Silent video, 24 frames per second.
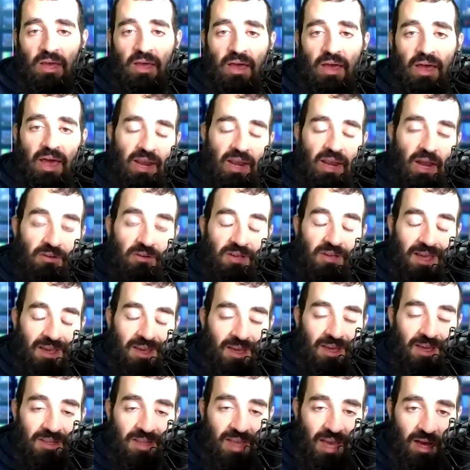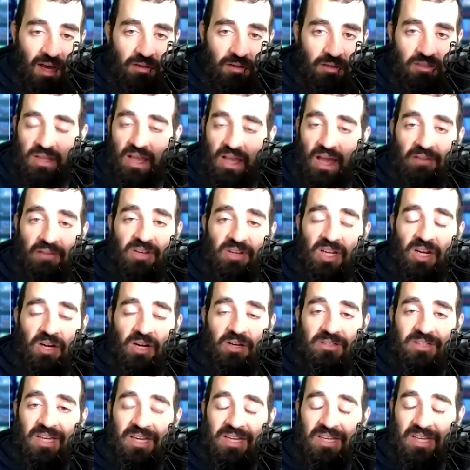And I would get kicked out. So every year
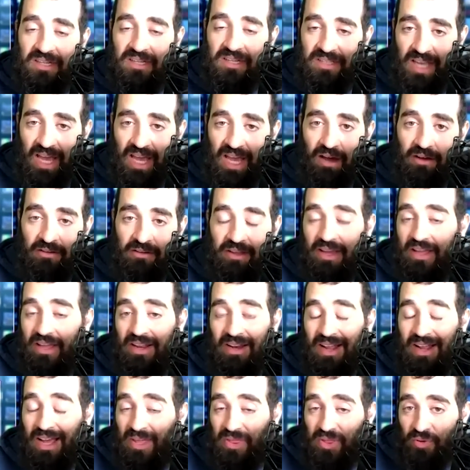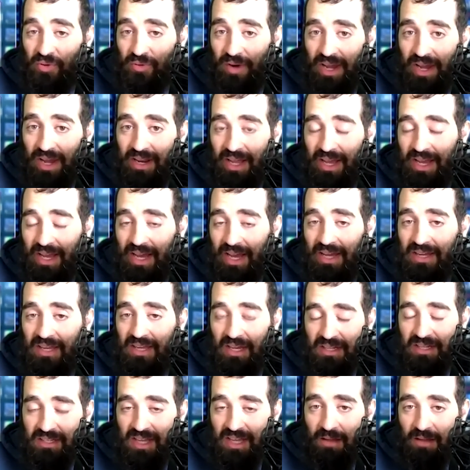I'd get kicked out. And in eighth grade, I got
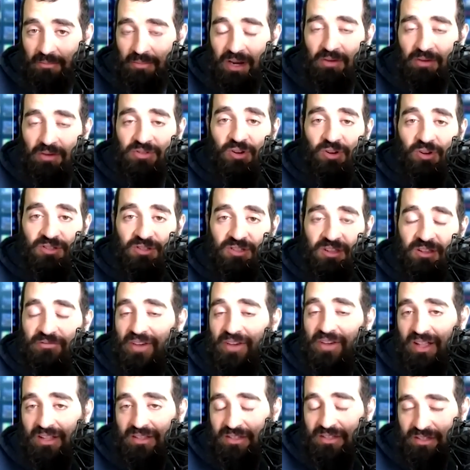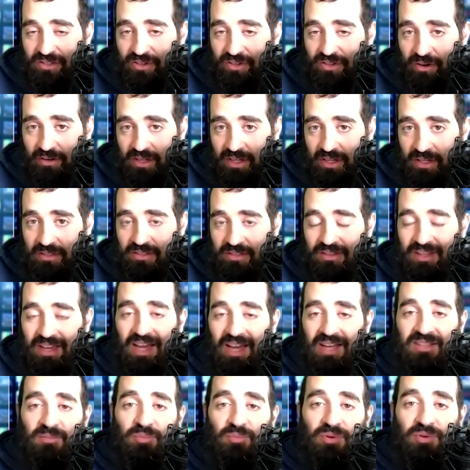kicked out, but I was also the valedictorian. So they
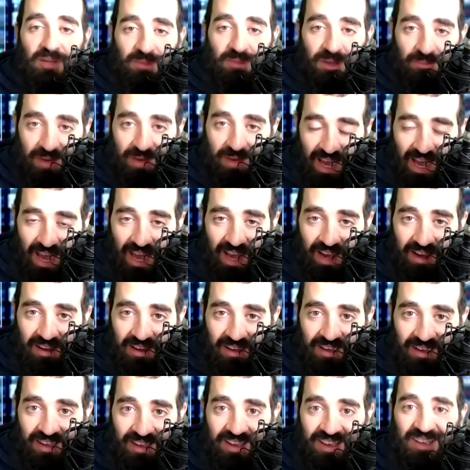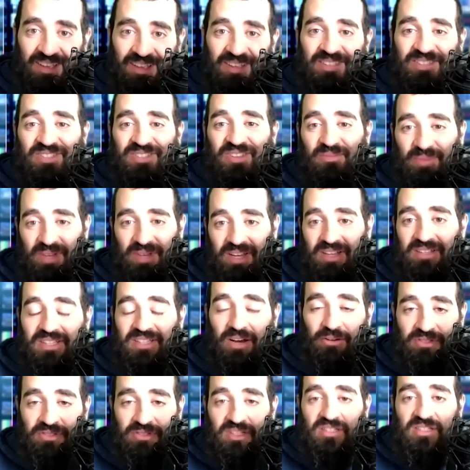had to bring me back so because I
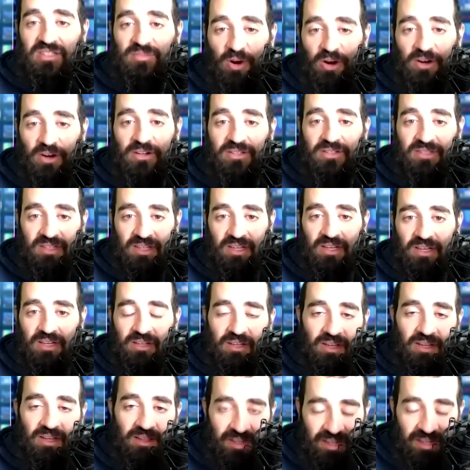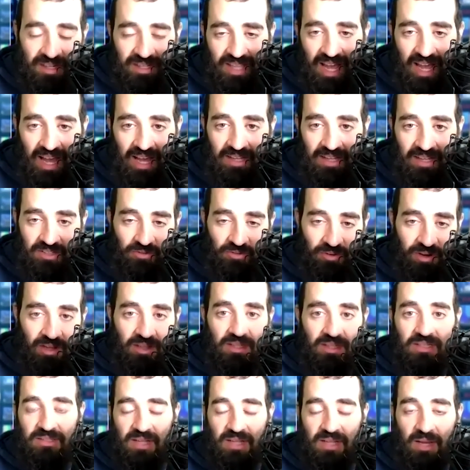was the smartest kid in the class, or at
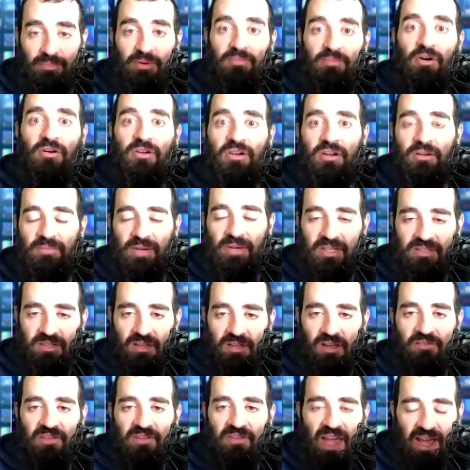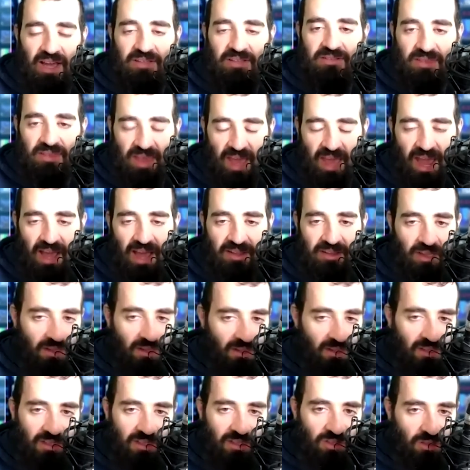least I promoted myself as that, and the
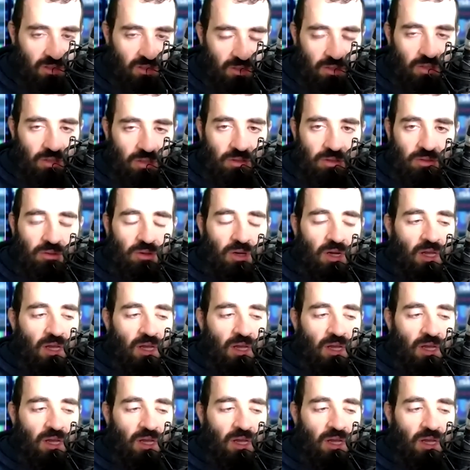teachers knew.